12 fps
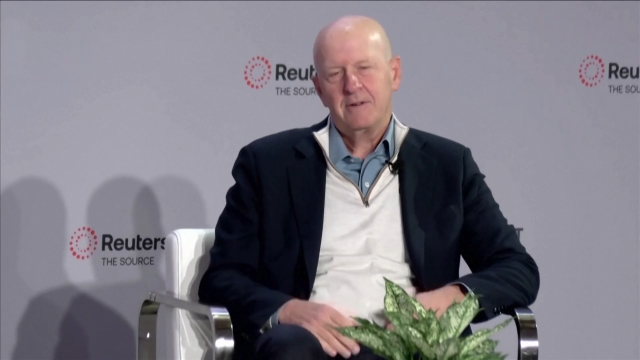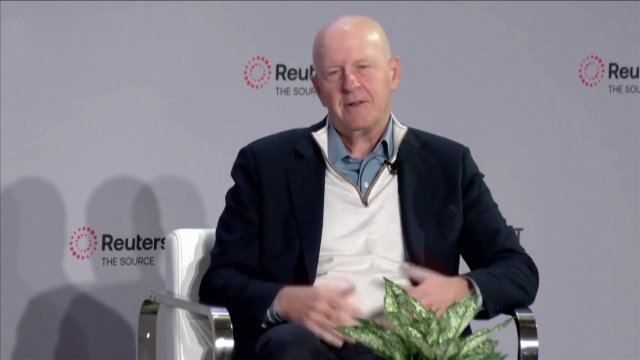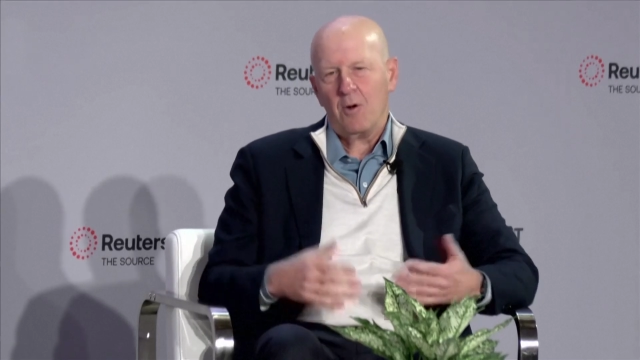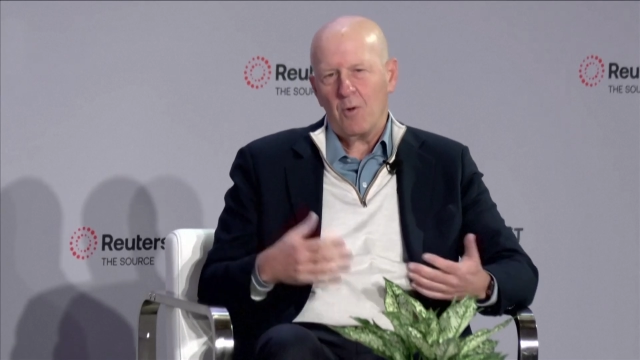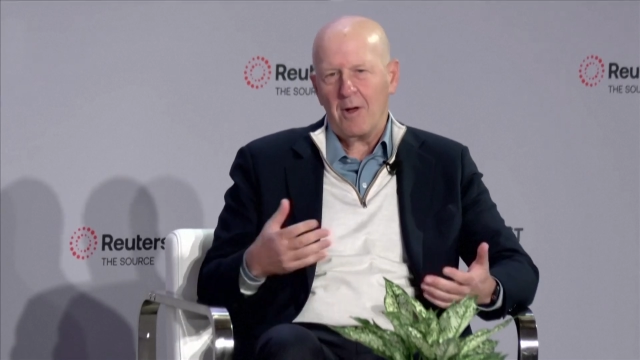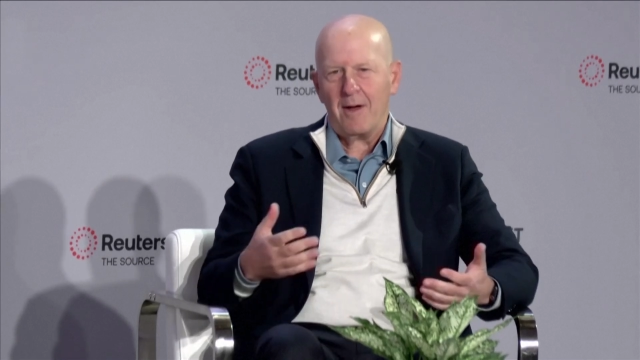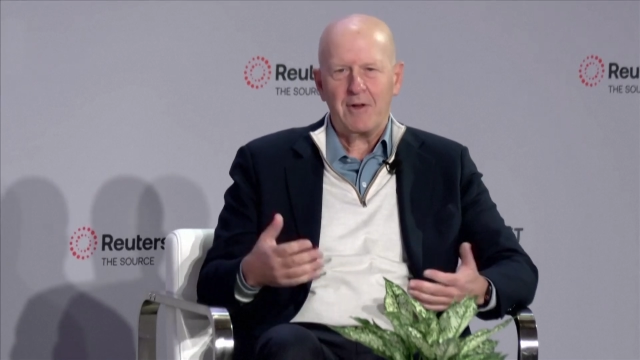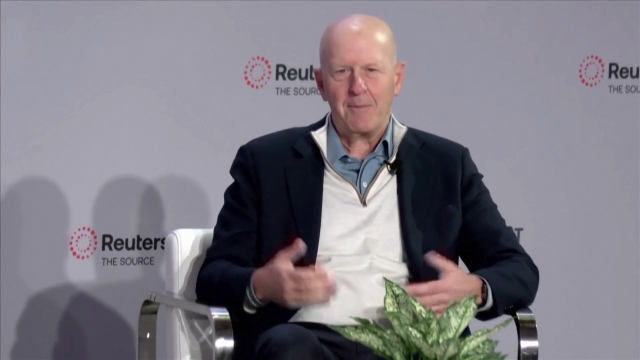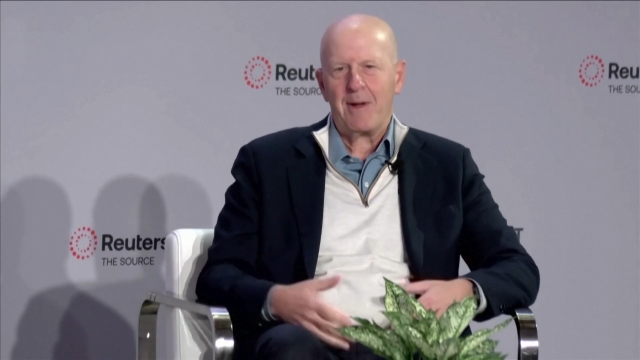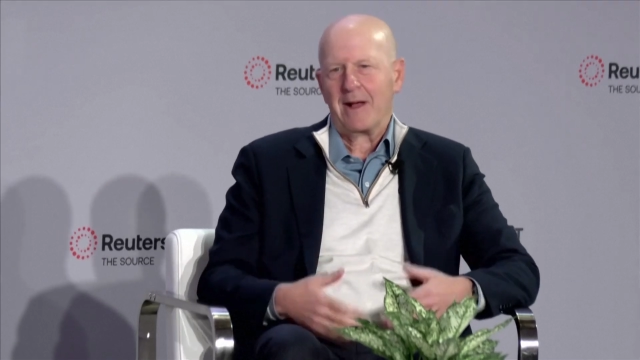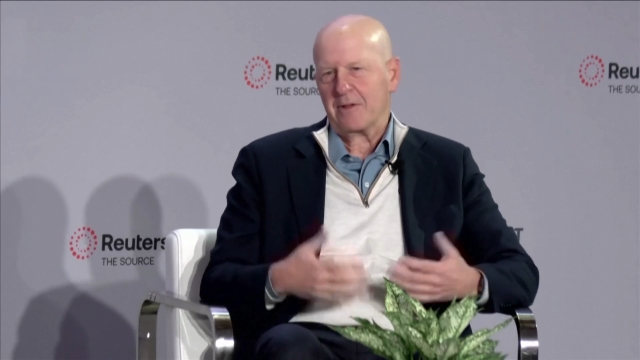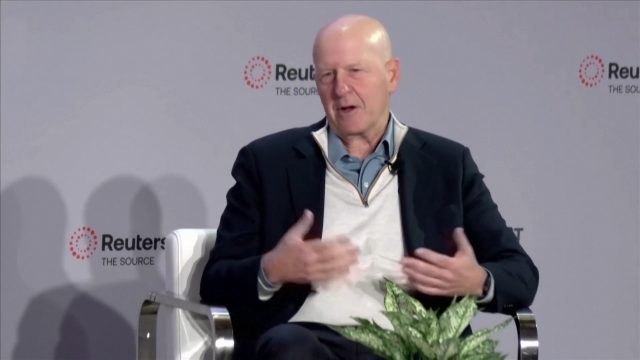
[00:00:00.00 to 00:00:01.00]
will have an
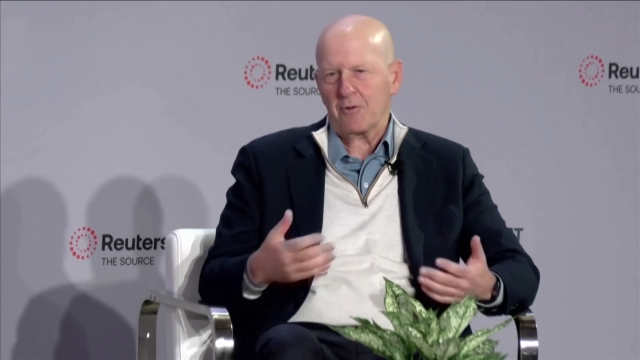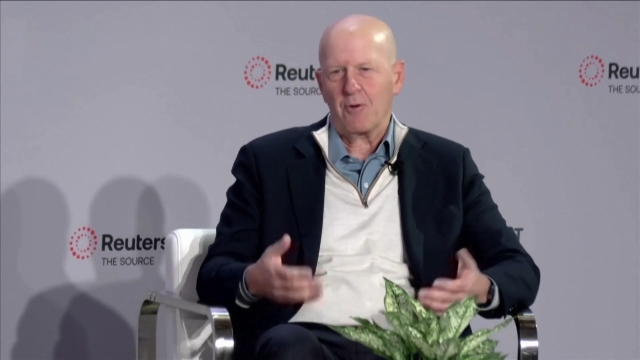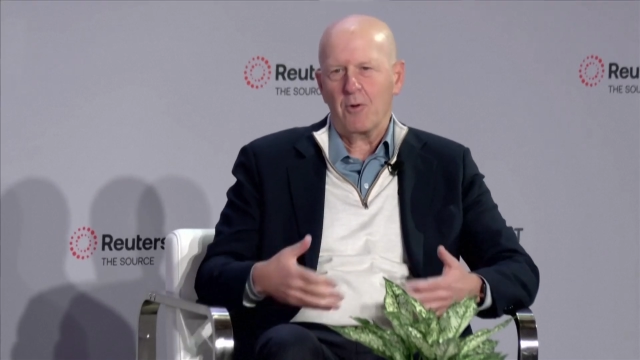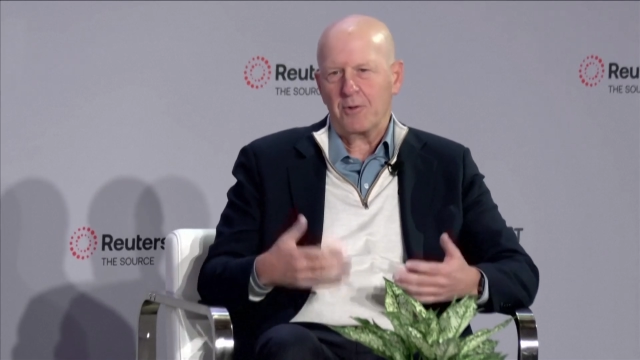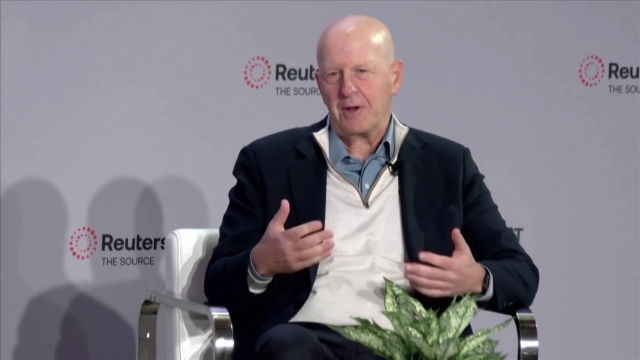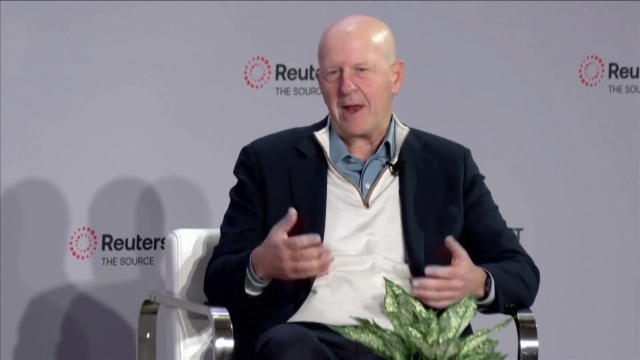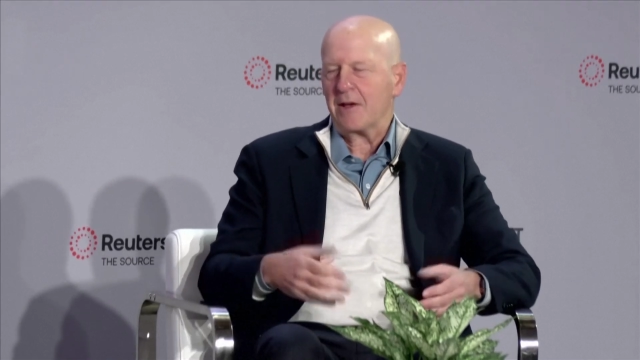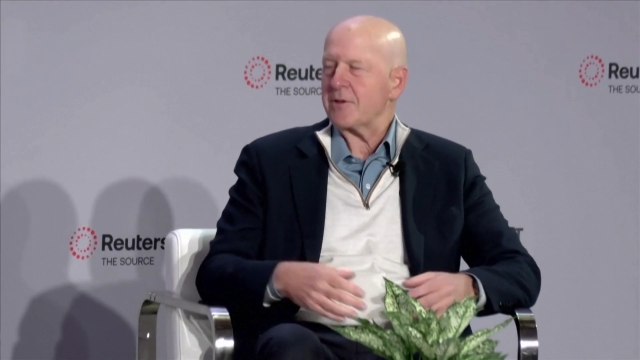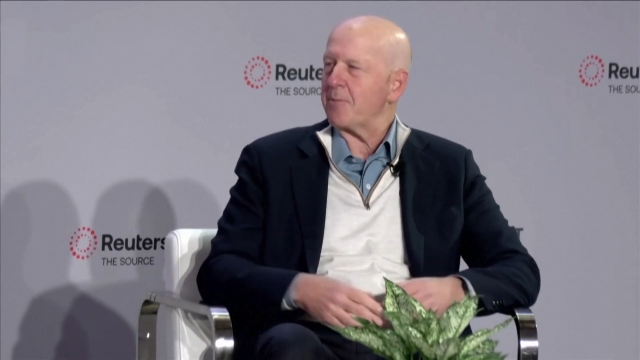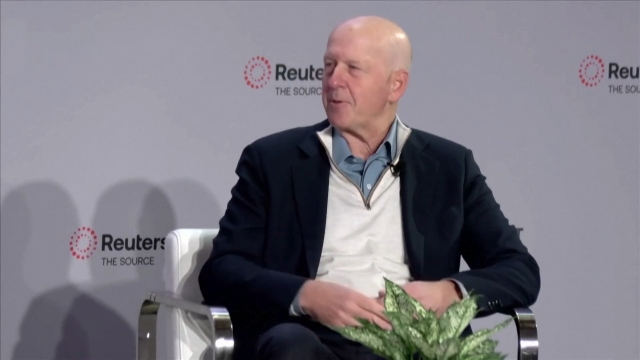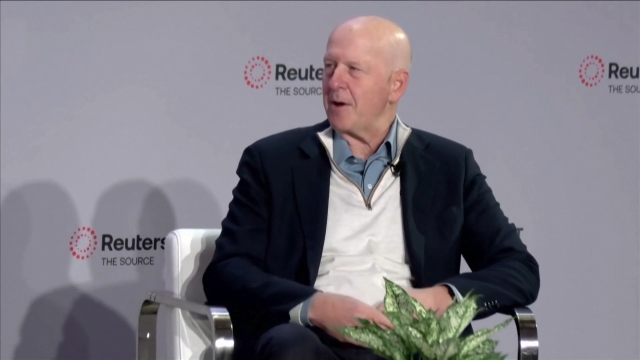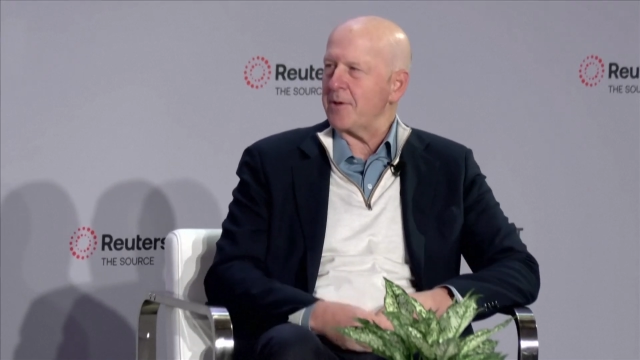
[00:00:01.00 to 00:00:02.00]
impact on growth and
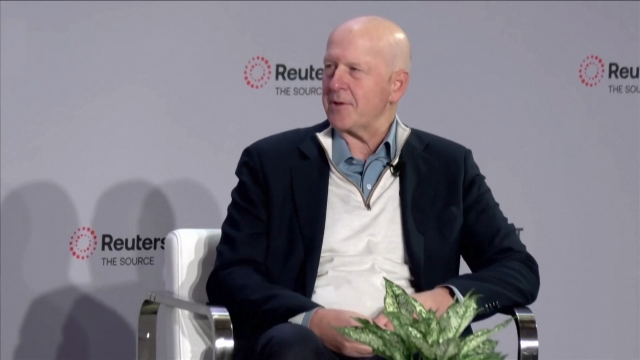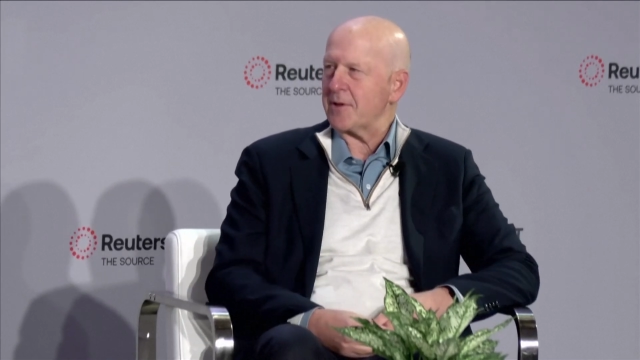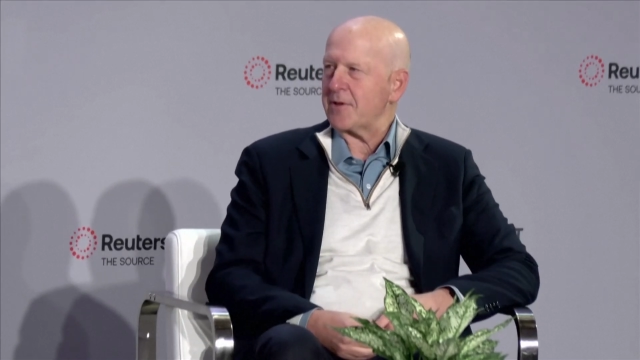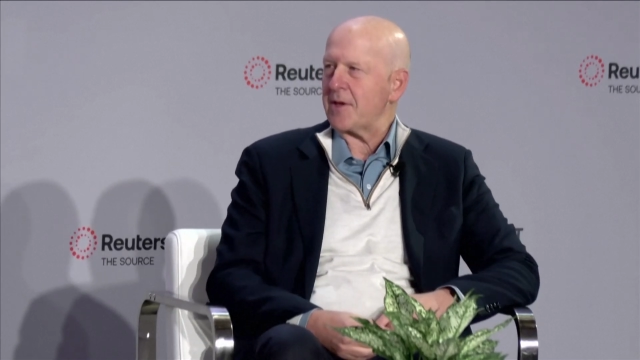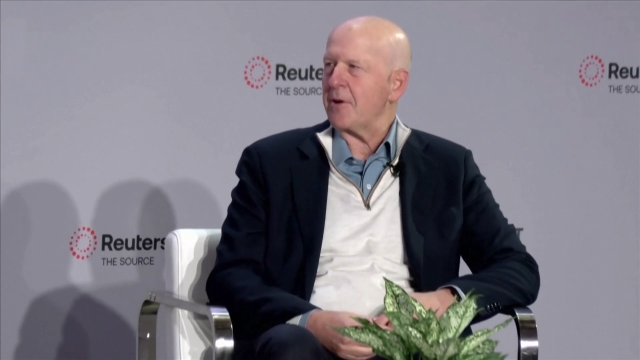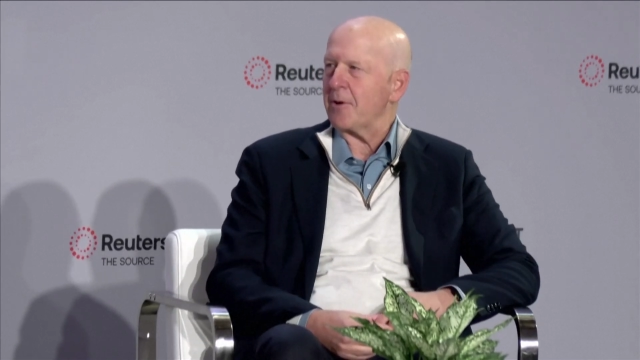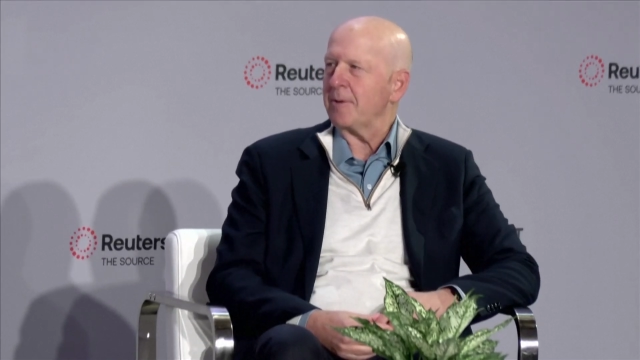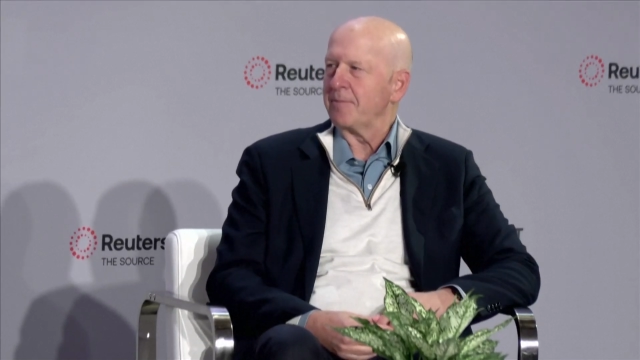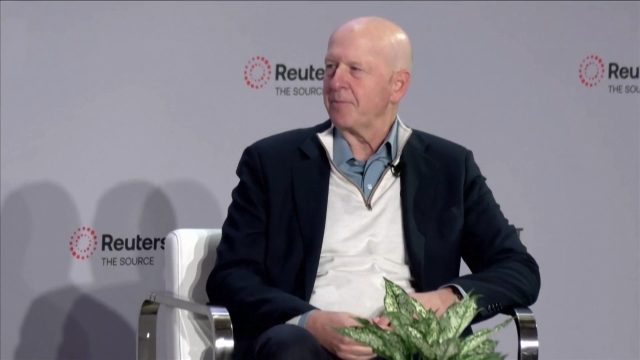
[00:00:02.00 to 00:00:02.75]
asset prices, et cetera.